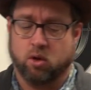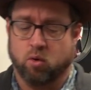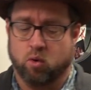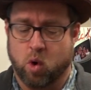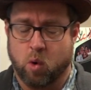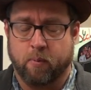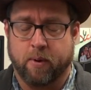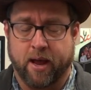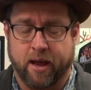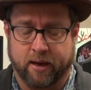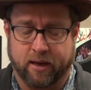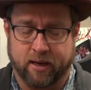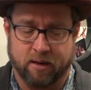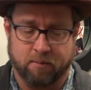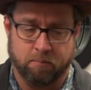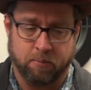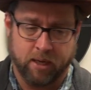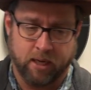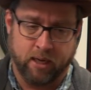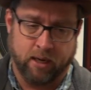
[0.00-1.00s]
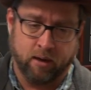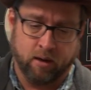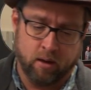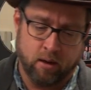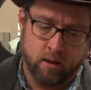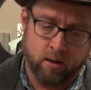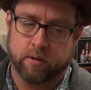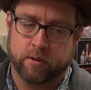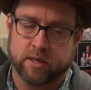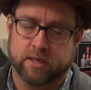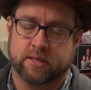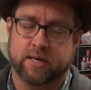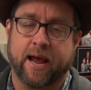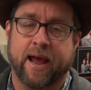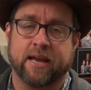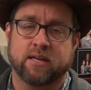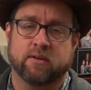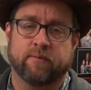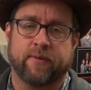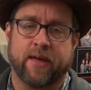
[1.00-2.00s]
your robot can be the
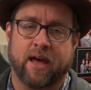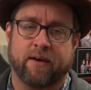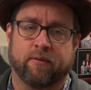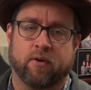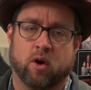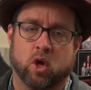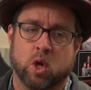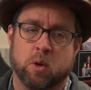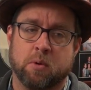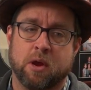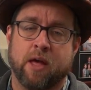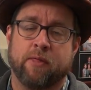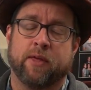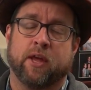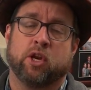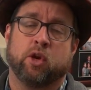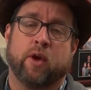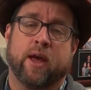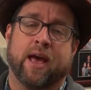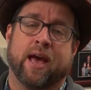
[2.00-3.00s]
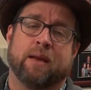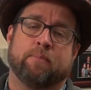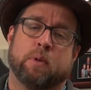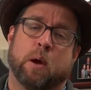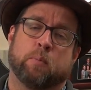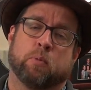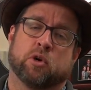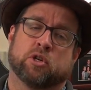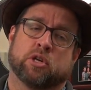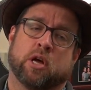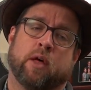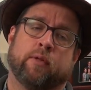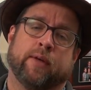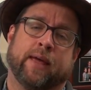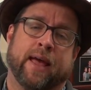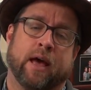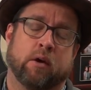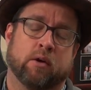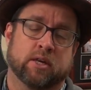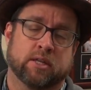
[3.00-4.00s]
size of that volume and then you add bumpers on
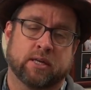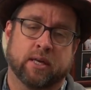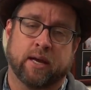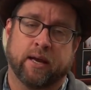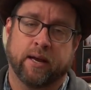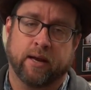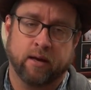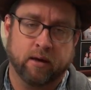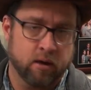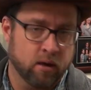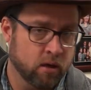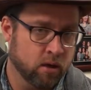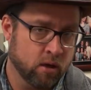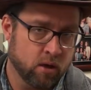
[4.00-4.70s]
the outside.